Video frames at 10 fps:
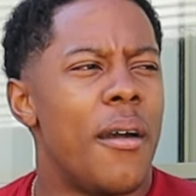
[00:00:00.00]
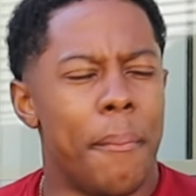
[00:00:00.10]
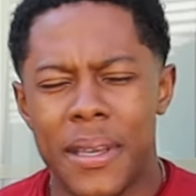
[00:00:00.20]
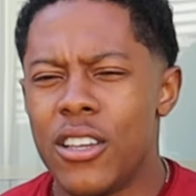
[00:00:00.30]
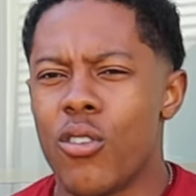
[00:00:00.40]

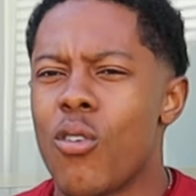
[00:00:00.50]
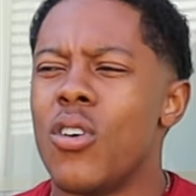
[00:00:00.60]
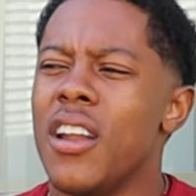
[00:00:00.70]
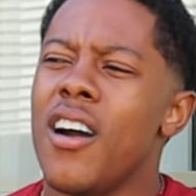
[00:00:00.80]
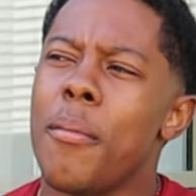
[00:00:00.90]
me
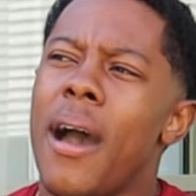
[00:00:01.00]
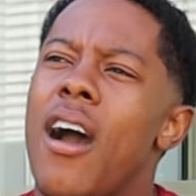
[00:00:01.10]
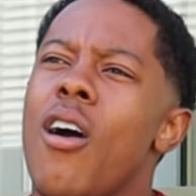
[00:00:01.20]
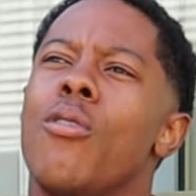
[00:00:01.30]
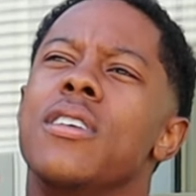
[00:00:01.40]
growing up, I
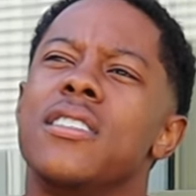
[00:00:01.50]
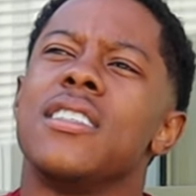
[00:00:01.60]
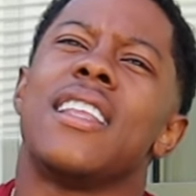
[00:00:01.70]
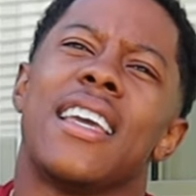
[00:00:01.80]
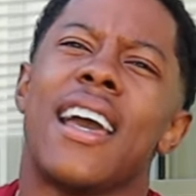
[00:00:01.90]
always
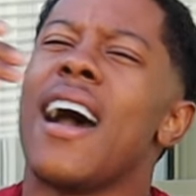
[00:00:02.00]
looked at